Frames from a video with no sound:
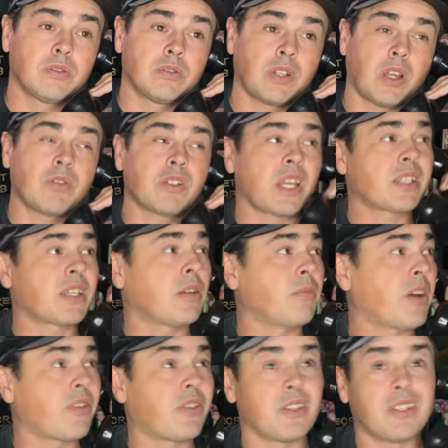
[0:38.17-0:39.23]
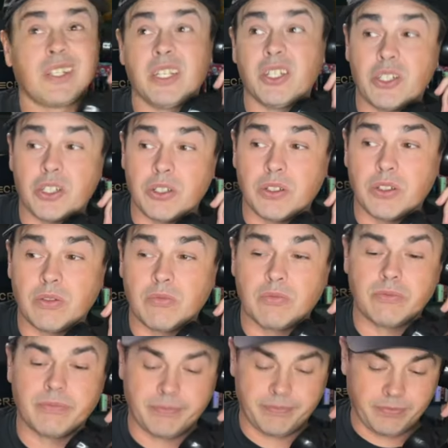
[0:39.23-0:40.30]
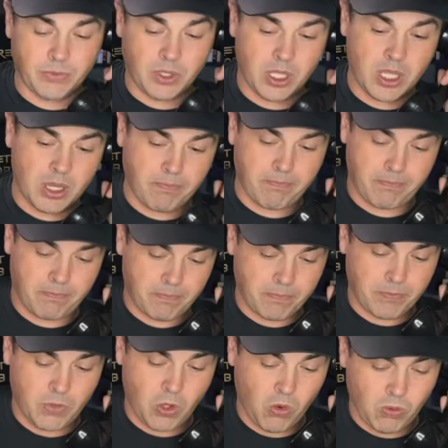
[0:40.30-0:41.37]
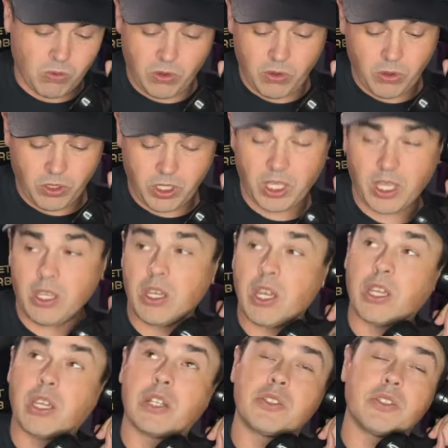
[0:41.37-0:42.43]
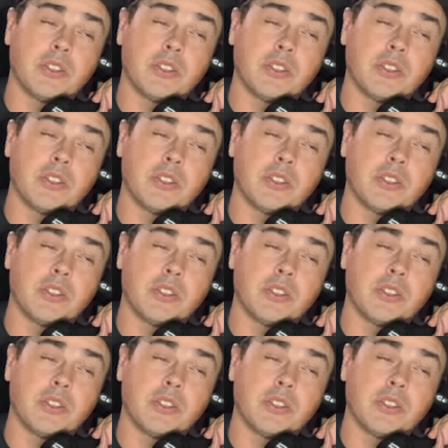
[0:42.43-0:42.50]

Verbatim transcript: I was asking about the t-shirt. It's called the Yeezy. Yep. Effect. Oh, okay, I got you.